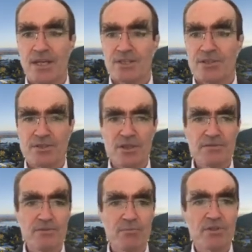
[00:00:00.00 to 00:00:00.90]
So in
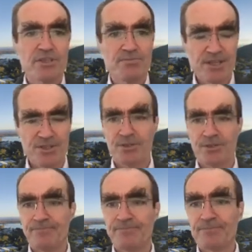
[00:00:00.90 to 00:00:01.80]
terms of what's
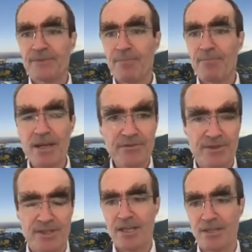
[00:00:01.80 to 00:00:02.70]
special about
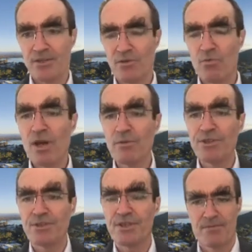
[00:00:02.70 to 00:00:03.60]
the ANU, why would
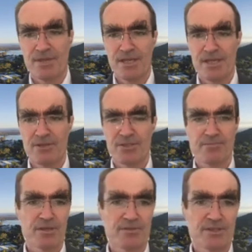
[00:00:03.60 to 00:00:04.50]
you come here as
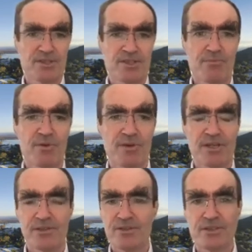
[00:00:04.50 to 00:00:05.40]
opposed to somewhere
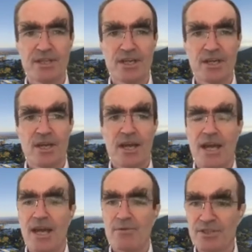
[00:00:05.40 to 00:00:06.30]
else?
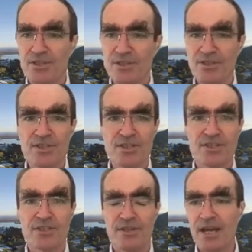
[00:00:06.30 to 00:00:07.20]
Our
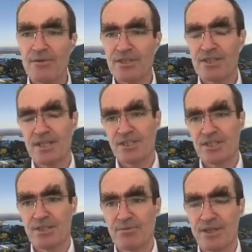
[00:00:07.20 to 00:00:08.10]
researchers are
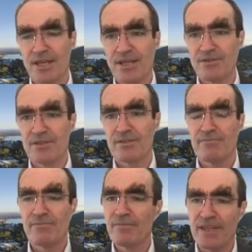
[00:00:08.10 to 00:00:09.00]
internationally renowned.
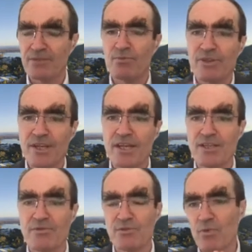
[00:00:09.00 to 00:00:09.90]
That's what the
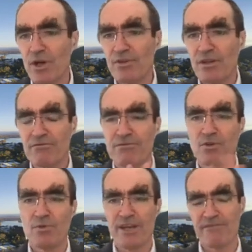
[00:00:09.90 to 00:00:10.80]
ANU is well known
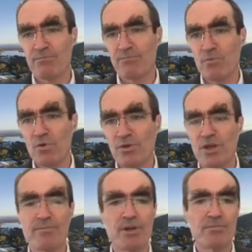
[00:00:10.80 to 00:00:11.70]
for. We have more
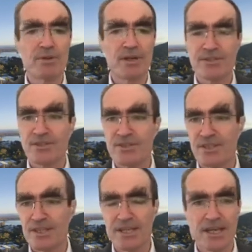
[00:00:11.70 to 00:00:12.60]
Nobel Prizes
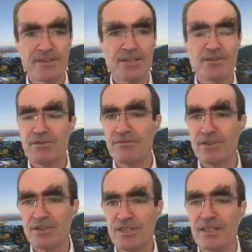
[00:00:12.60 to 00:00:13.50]
than any other
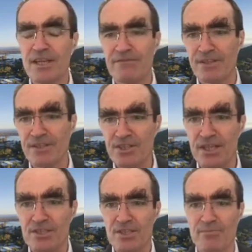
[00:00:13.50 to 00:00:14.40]
university. Our Vice
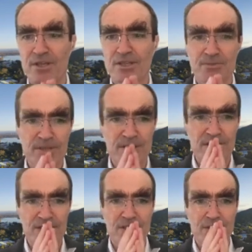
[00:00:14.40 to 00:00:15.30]
Chancellor Brian Schmidt
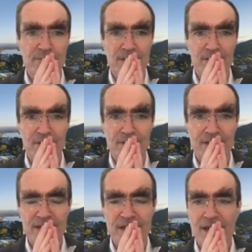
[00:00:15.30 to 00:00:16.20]
is a Nobel
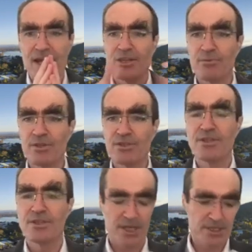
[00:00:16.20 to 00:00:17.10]
laureate, and the
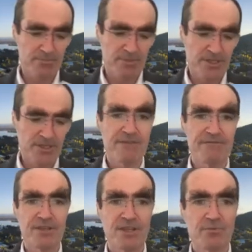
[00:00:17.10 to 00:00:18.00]
research underpins
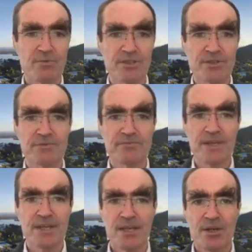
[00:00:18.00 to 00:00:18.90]
everything we do.
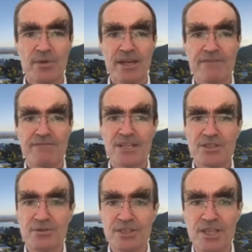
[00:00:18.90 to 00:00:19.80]
We have
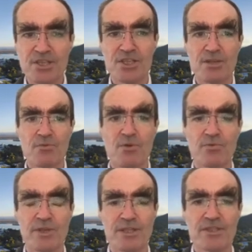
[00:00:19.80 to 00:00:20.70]
National Teaching Award
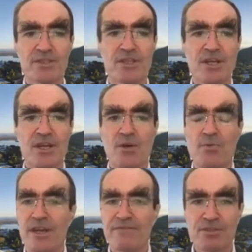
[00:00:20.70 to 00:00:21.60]
winners.
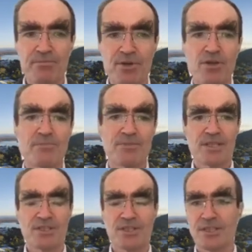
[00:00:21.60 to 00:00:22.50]
We have superb
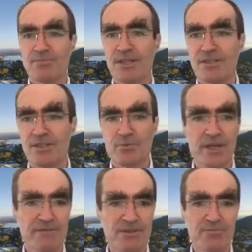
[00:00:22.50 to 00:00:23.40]
teaching spaces. We
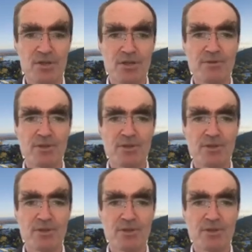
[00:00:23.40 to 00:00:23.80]
have superb